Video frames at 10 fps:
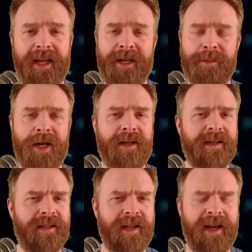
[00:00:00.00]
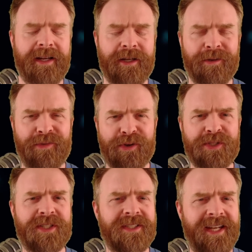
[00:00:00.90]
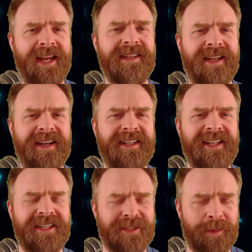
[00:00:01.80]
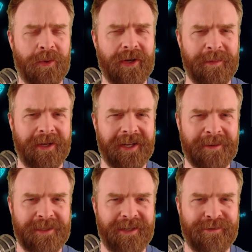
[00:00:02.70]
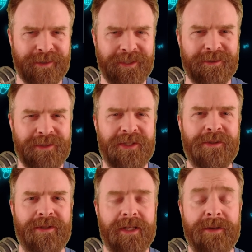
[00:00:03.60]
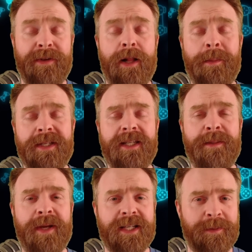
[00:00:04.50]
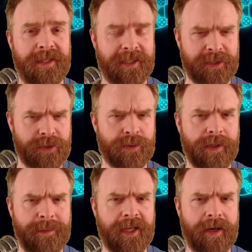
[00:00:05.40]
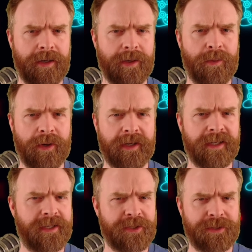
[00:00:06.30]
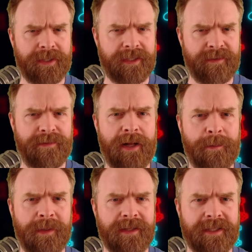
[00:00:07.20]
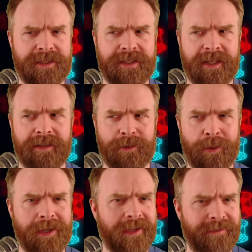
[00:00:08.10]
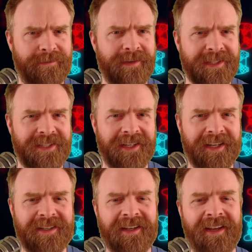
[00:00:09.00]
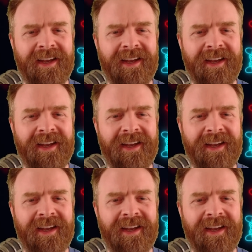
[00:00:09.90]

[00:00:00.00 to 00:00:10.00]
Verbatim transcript: And I'm not gonna lie here, version ten ninety is a pretty big update for Yuzu. The development team has been extremely hard at work, initially developing this and then quickly fixing it.